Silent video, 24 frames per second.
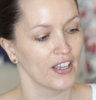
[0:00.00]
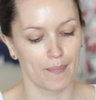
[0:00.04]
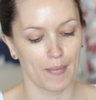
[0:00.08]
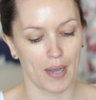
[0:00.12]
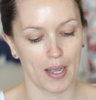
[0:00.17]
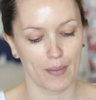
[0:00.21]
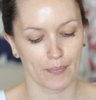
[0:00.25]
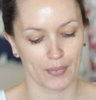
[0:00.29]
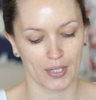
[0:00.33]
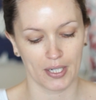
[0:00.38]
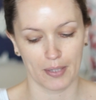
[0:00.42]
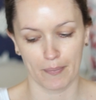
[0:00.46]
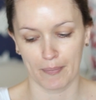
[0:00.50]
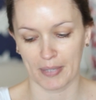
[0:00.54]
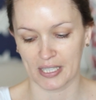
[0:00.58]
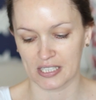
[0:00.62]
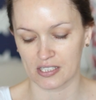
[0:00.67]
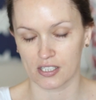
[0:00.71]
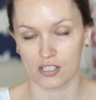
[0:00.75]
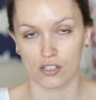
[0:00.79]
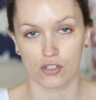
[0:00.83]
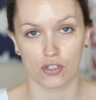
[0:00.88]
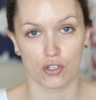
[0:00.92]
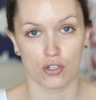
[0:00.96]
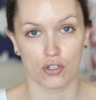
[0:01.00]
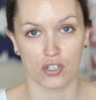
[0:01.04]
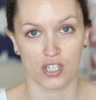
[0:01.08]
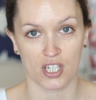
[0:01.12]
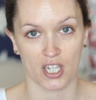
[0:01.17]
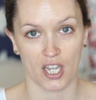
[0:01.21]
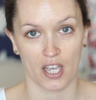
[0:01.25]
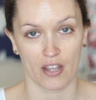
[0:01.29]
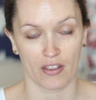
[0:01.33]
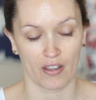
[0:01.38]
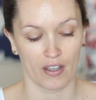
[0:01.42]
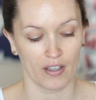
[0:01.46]
I'm going to mix these two
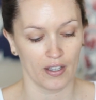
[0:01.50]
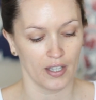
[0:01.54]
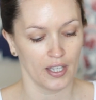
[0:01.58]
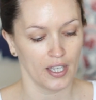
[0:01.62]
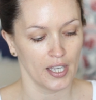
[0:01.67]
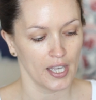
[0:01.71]
together,